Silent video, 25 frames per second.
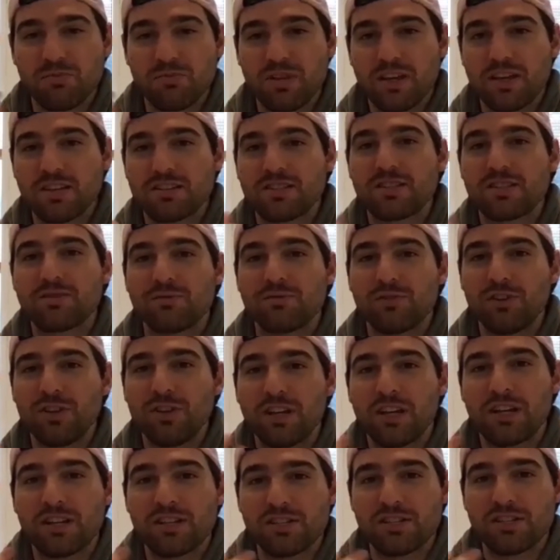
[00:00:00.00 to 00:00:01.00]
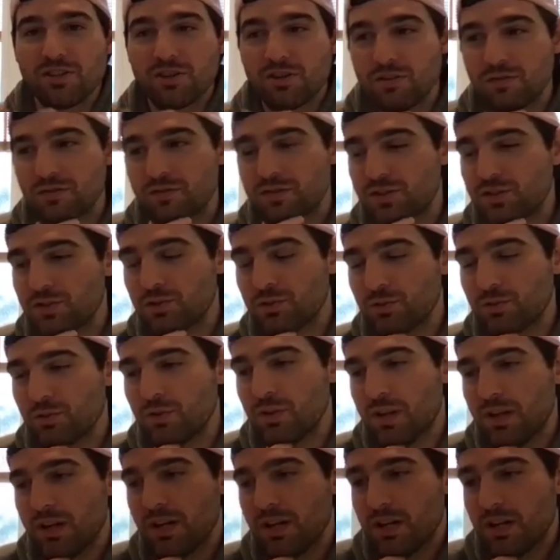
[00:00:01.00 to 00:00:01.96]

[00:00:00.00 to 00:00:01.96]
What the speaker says: because it's really going to serve to